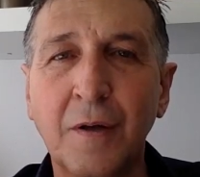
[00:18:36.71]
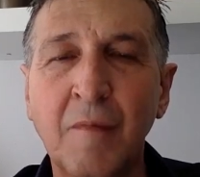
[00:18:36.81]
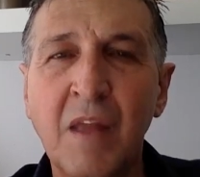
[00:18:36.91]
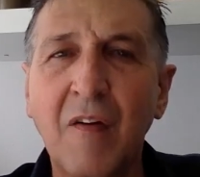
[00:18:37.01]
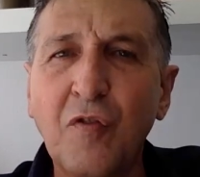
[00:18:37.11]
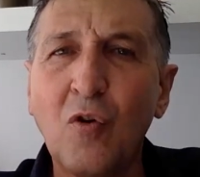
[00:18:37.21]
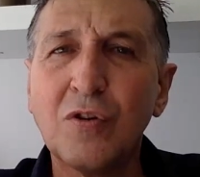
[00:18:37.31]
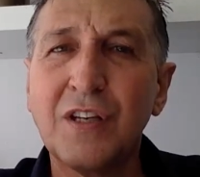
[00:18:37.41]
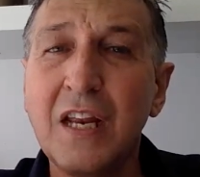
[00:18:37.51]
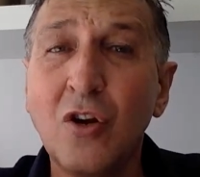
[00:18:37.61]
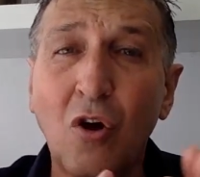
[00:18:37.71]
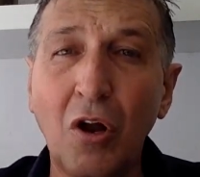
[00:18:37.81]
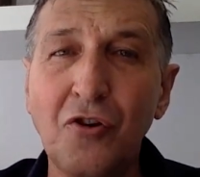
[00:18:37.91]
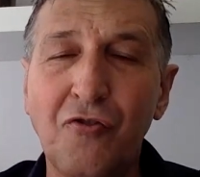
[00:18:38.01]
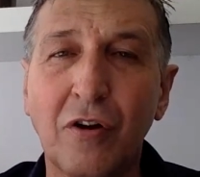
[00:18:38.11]
Of course, in
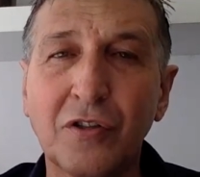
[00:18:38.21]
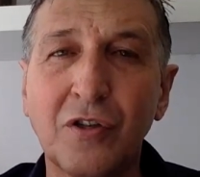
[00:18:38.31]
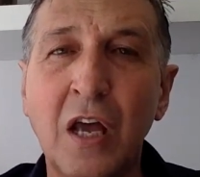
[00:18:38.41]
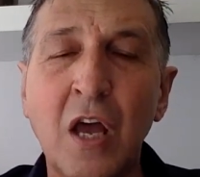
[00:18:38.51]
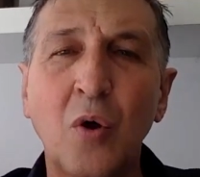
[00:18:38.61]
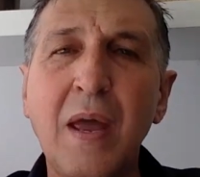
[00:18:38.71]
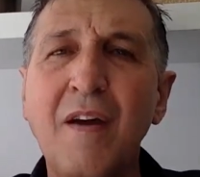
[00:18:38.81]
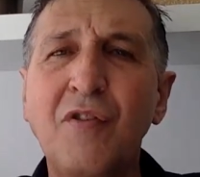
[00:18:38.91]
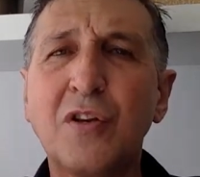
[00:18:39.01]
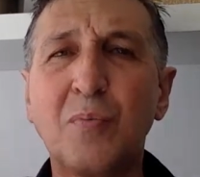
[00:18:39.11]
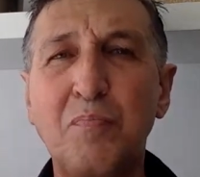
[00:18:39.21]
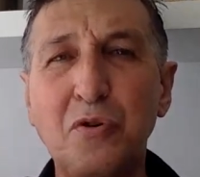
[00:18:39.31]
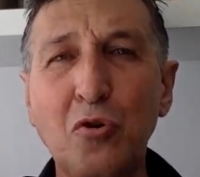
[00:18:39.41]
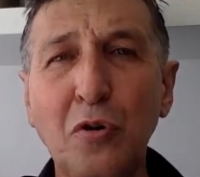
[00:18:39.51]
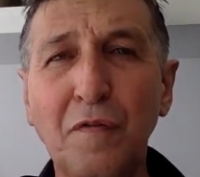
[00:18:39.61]
contrast, we have this
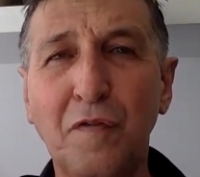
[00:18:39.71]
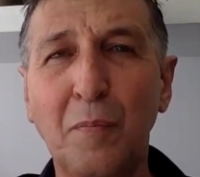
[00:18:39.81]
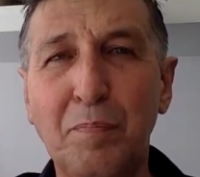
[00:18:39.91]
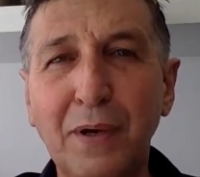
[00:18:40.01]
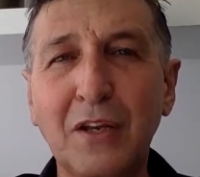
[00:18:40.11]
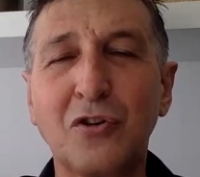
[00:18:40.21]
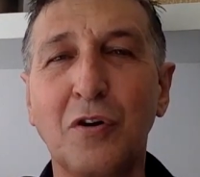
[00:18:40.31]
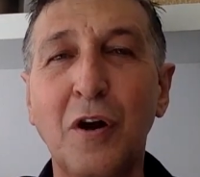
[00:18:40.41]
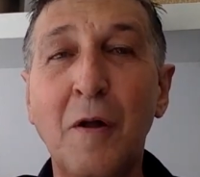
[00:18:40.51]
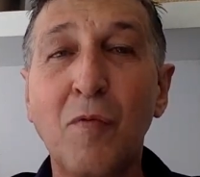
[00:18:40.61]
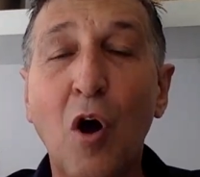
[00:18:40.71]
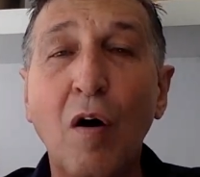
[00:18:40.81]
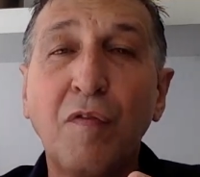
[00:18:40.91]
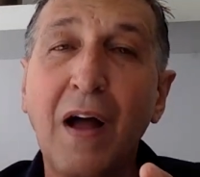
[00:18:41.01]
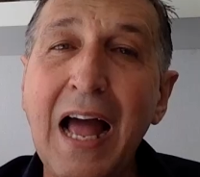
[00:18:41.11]
beautiful picture
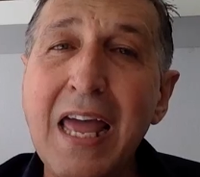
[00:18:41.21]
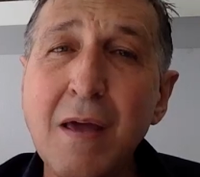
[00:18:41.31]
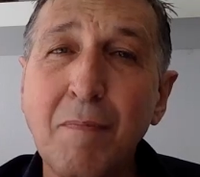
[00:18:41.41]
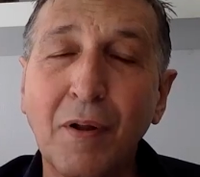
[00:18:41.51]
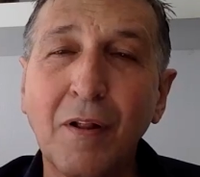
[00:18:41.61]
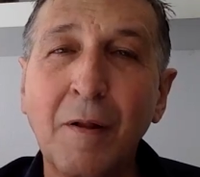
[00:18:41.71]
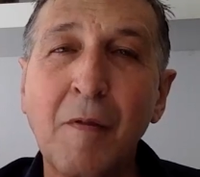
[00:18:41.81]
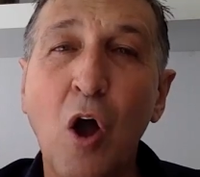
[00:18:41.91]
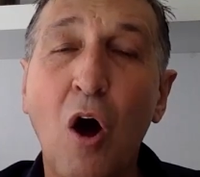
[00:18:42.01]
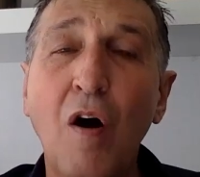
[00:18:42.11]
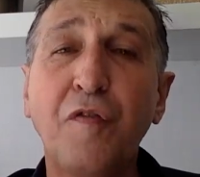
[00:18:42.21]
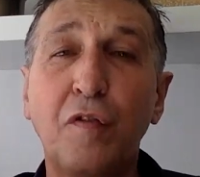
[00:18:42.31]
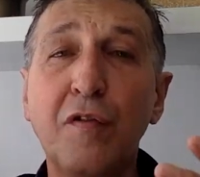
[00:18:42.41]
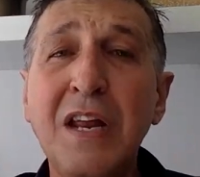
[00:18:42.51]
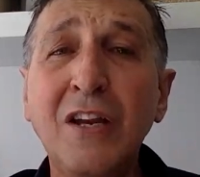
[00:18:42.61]
of Abel
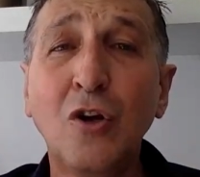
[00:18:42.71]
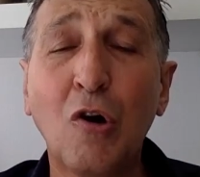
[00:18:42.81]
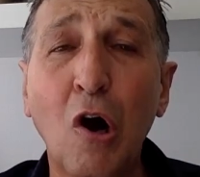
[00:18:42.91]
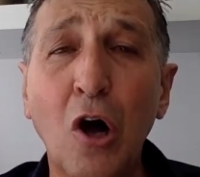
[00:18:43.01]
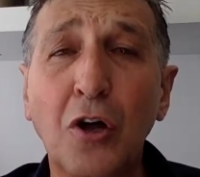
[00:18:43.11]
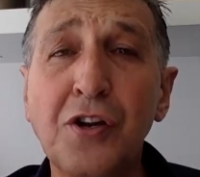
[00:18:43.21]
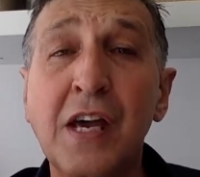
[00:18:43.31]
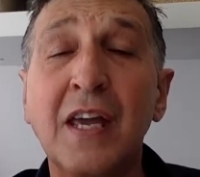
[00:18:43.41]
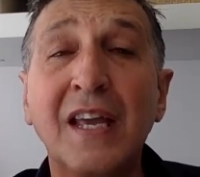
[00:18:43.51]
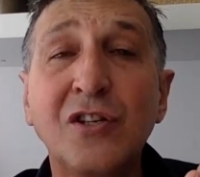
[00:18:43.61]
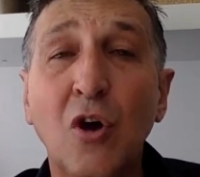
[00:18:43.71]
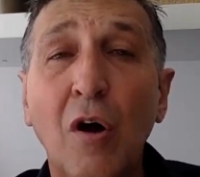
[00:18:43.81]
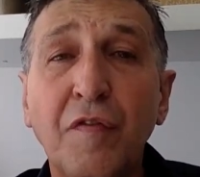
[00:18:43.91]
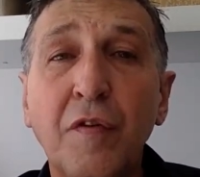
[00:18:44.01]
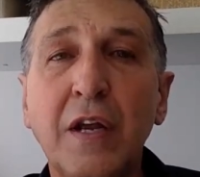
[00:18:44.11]
offering God his
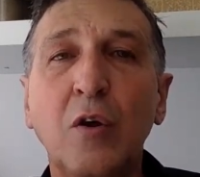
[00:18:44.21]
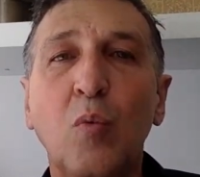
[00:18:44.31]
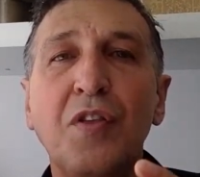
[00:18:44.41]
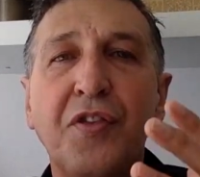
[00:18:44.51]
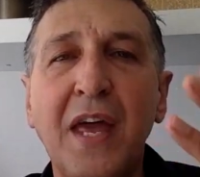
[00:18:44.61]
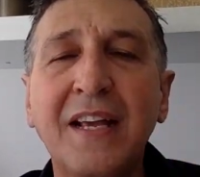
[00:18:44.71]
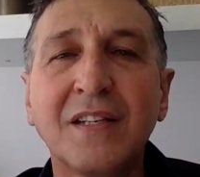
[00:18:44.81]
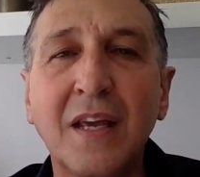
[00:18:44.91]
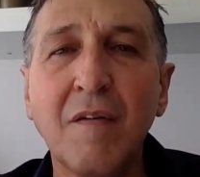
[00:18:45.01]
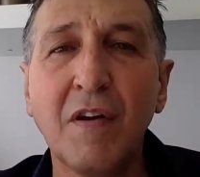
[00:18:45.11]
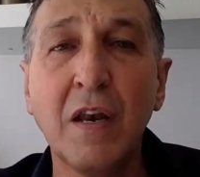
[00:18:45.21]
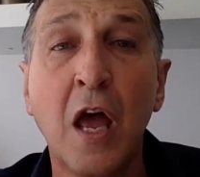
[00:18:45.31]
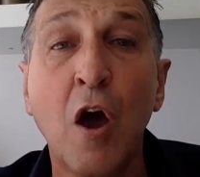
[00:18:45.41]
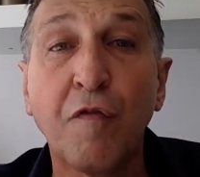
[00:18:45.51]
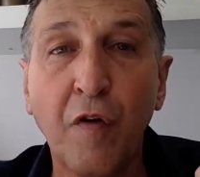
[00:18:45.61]
offering with thanksgiving
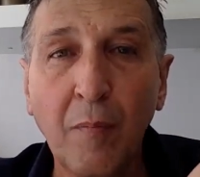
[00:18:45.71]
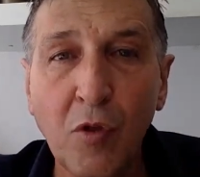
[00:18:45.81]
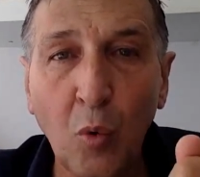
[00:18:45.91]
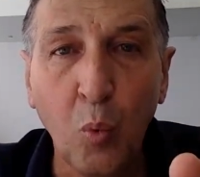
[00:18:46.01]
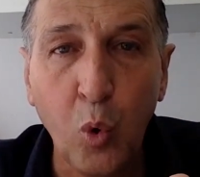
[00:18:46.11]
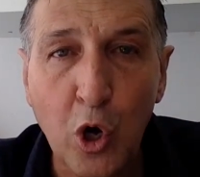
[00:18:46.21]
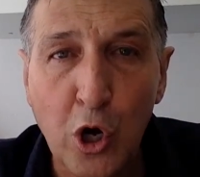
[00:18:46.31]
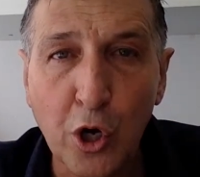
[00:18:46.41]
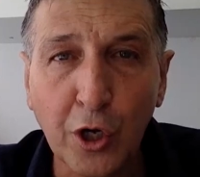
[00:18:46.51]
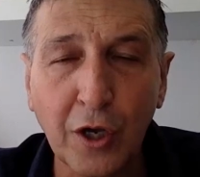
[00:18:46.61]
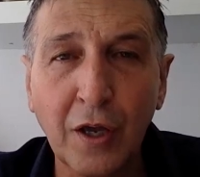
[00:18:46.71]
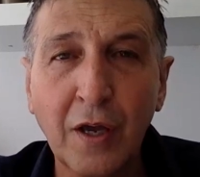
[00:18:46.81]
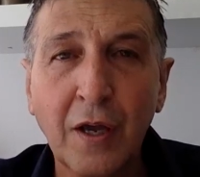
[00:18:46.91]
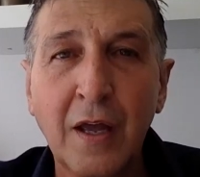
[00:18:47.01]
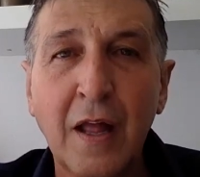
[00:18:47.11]
from the work
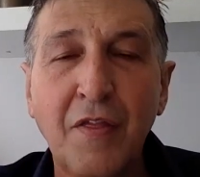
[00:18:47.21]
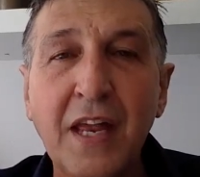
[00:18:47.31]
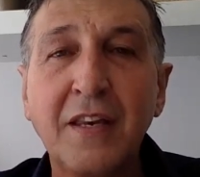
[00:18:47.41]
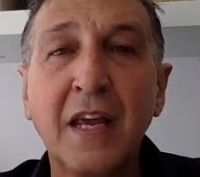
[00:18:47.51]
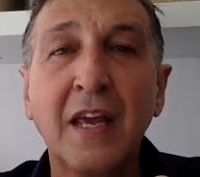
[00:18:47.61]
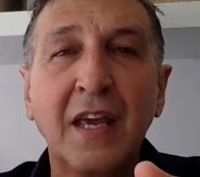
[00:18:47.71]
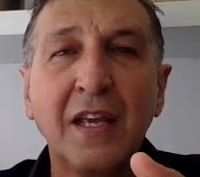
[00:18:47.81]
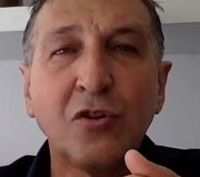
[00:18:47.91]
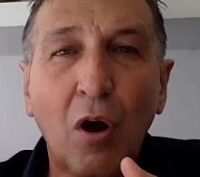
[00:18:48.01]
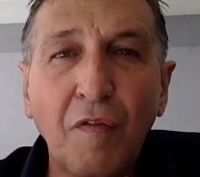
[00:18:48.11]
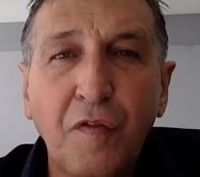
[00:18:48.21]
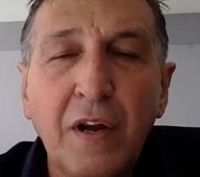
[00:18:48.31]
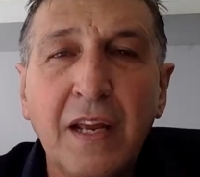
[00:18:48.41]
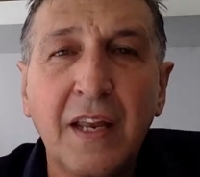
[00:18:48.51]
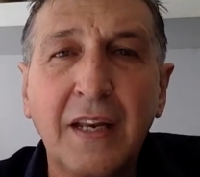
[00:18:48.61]
that his
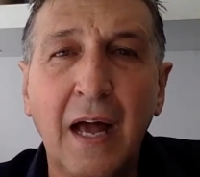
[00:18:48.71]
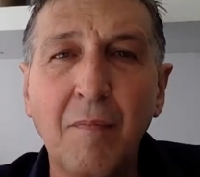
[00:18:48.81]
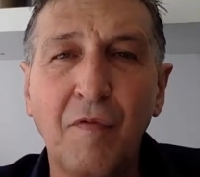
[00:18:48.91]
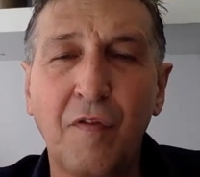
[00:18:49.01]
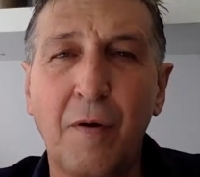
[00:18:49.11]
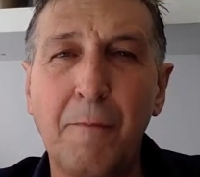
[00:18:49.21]
offering had come from.